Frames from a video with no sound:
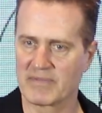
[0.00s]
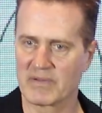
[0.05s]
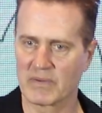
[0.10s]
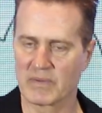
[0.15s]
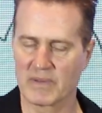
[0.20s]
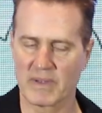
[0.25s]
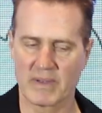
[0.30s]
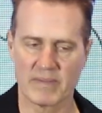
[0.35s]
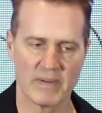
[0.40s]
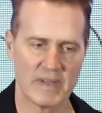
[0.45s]
through
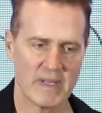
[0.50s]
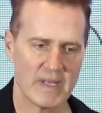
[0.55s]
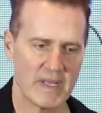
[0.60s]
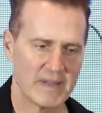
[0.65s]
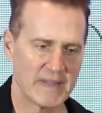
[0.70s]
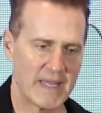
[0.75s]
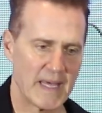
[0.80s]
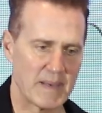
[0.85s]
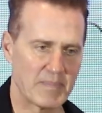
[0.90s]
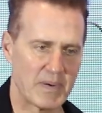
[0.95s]
the,
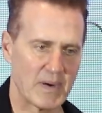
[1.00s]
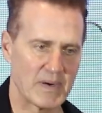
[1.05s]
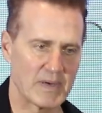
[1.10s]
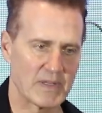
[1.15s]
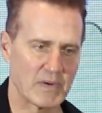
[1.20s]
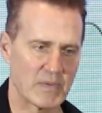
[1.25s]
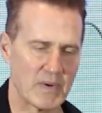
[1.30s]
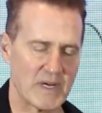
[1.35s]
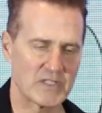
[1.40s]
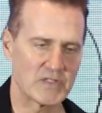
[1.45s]
that part of
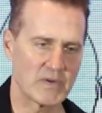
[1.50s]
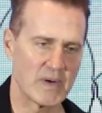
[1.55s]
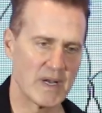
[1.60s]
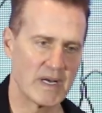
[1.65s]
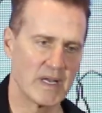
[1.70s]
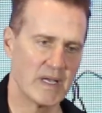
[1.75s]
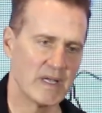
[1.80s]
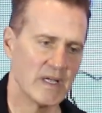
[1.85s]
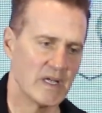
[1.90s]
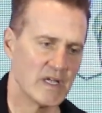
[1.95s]
the restaurant.